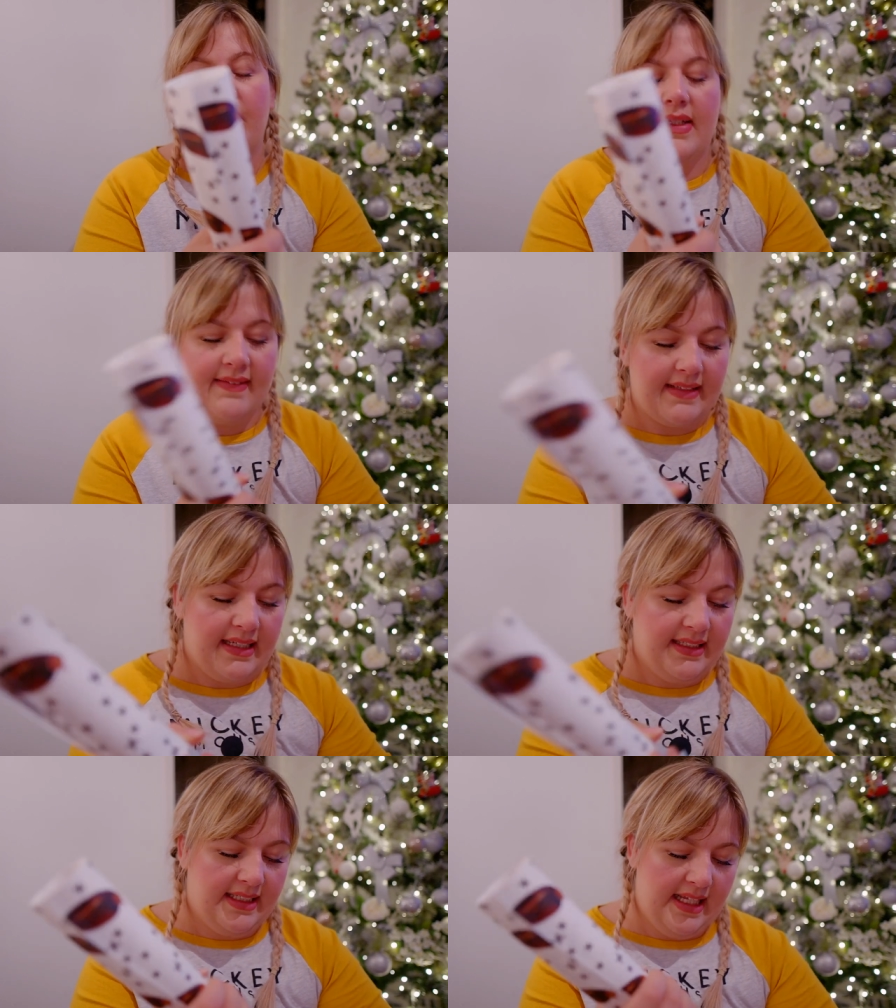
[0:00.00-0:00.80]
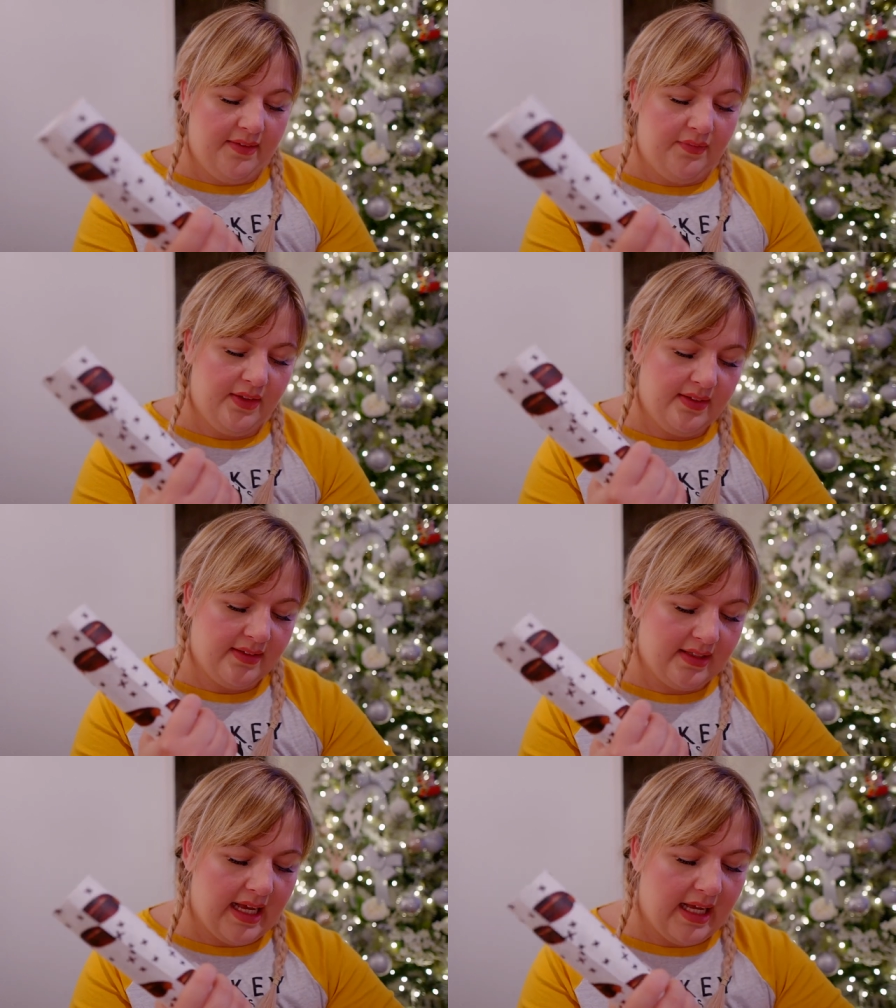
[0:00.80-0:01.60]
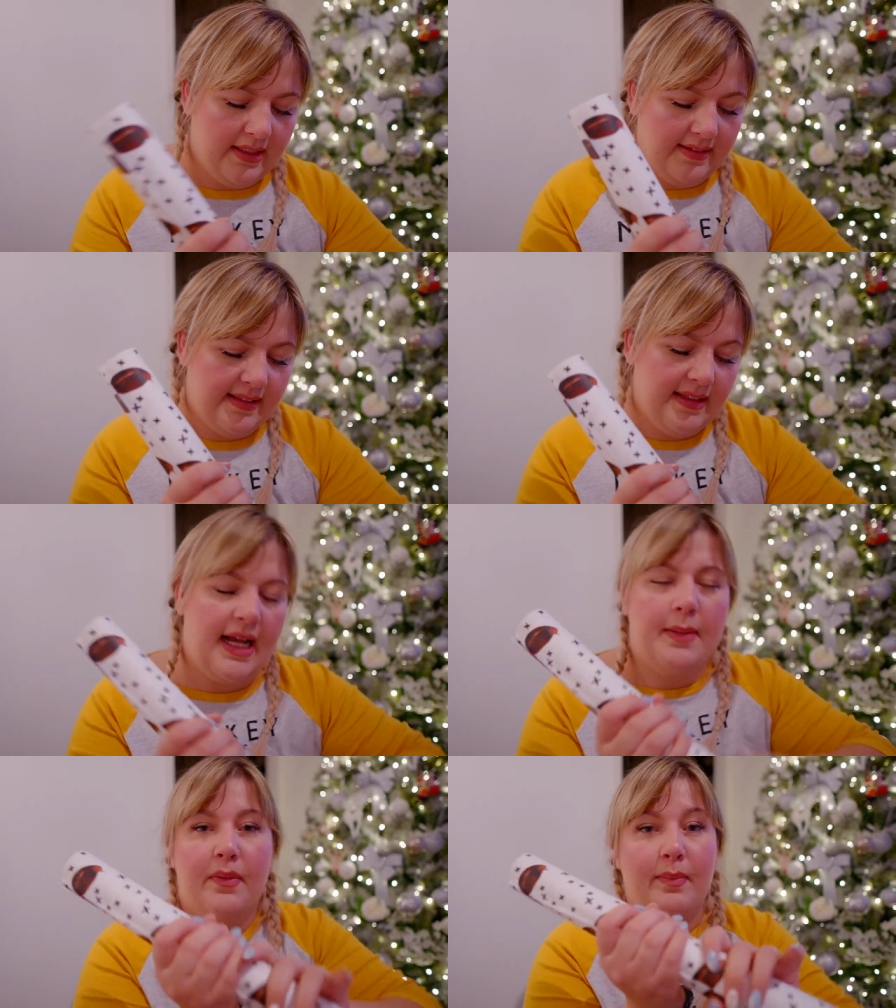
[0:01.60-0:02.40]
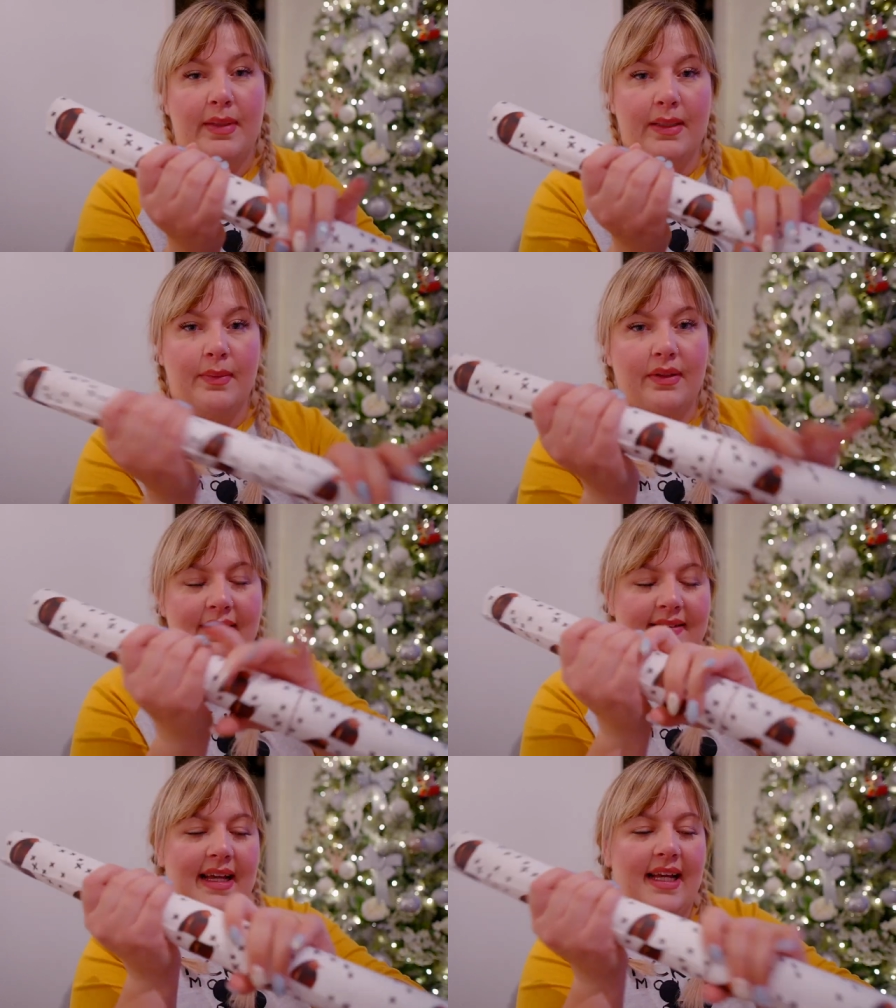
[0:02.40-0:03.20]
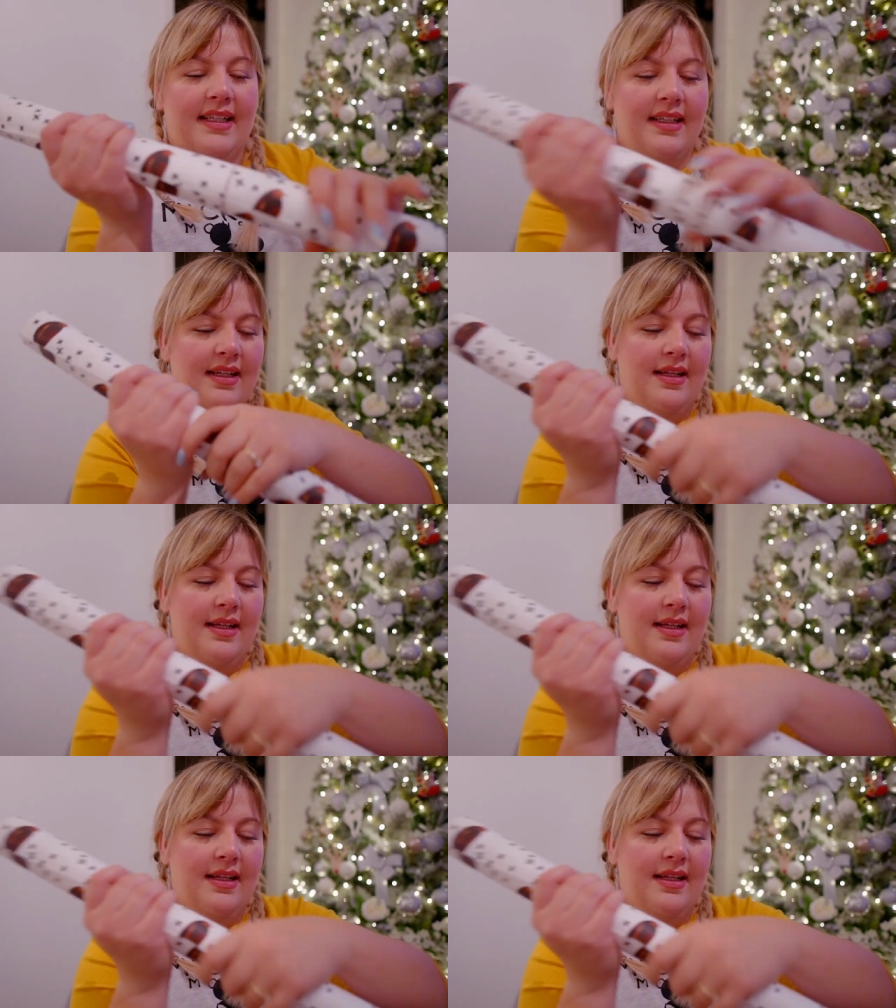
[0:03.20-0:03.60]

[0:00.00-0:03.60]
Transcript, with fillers: Scandinavian type of minimal design.